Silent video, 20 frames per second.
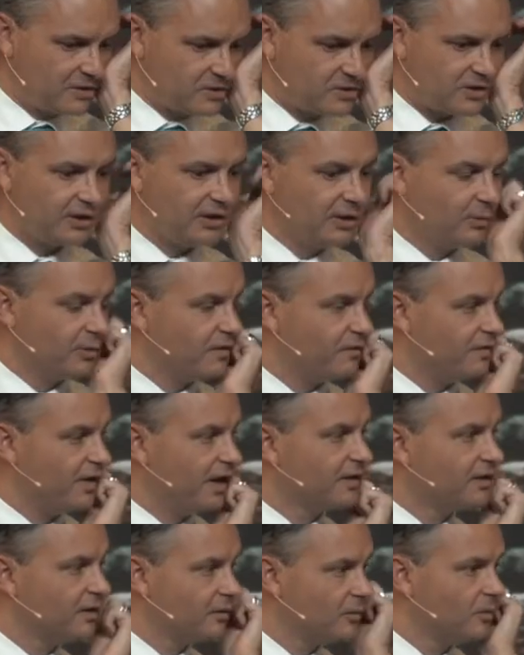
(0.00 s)
struggling with the
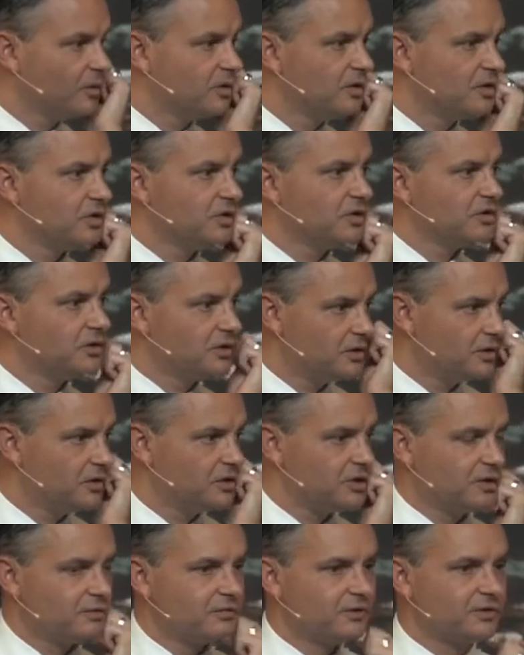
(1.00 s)
fact that
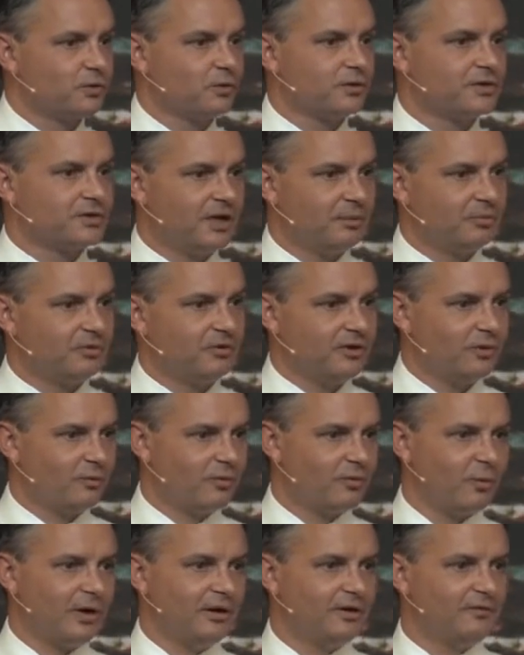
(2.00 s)
she's resourced up to deal
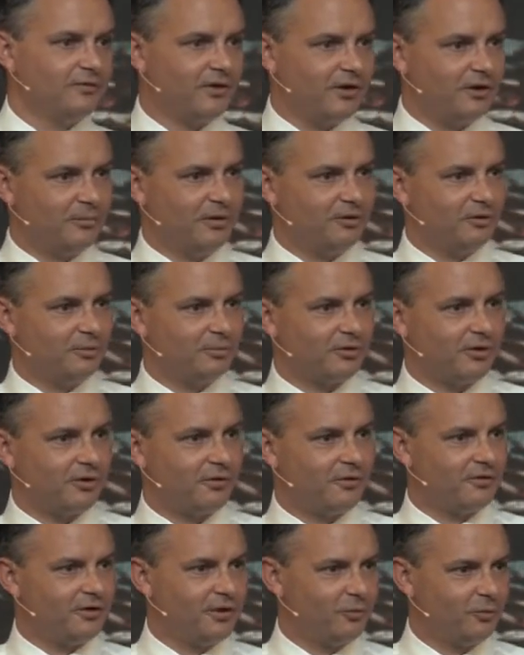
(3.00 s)
with one environmental
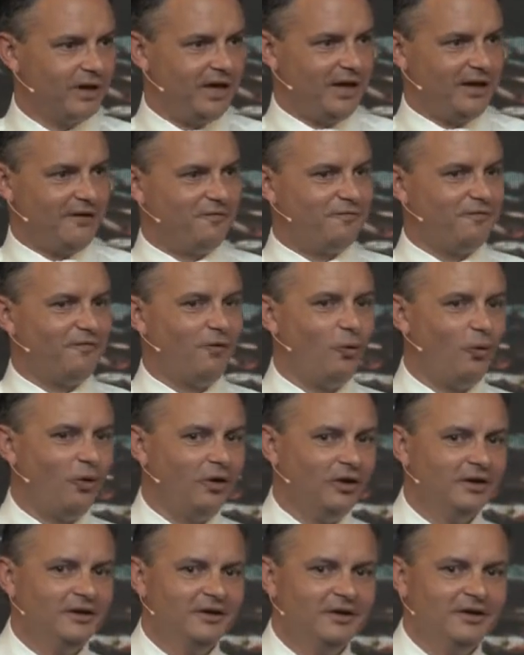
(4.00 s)
priority and we have
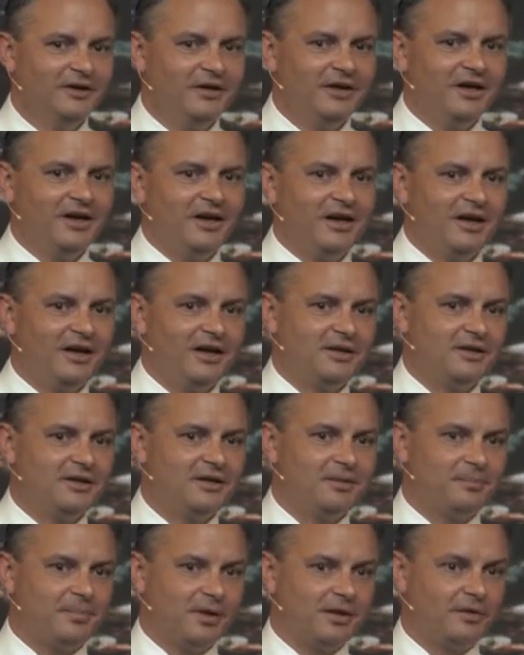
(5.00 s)
four.
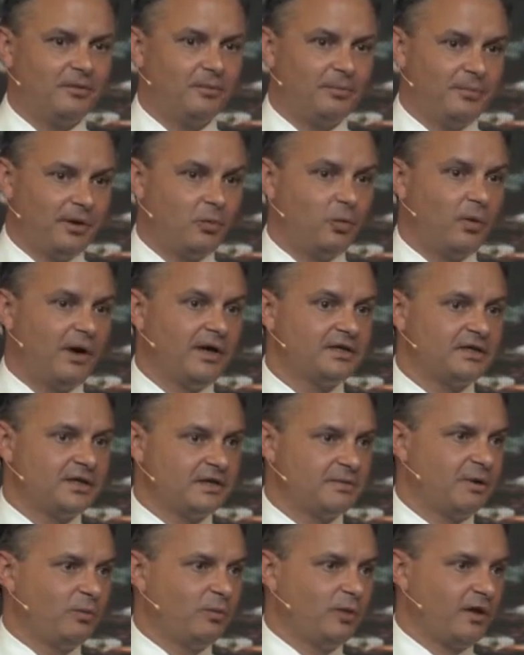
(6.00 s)
But waste
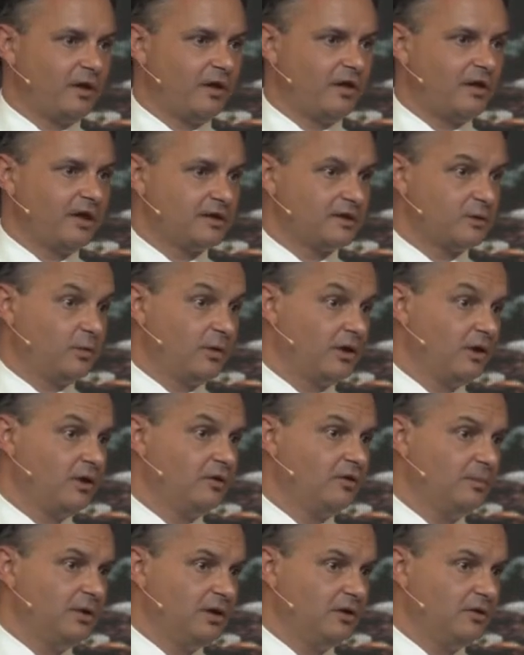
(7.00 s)
has been one of the things, and we're
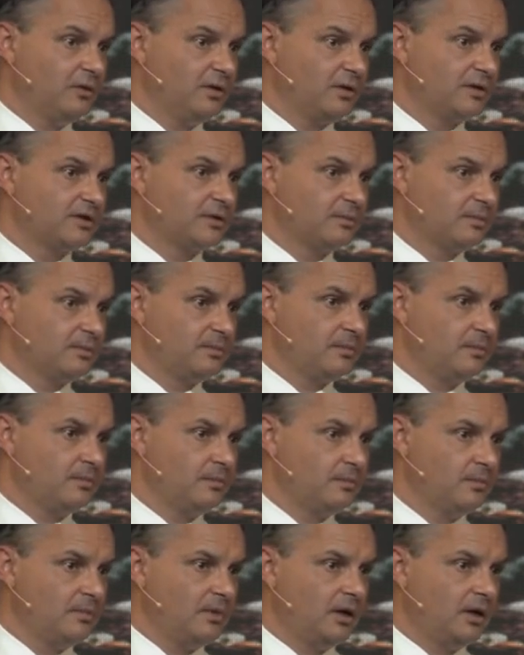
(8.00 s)
going to be doing some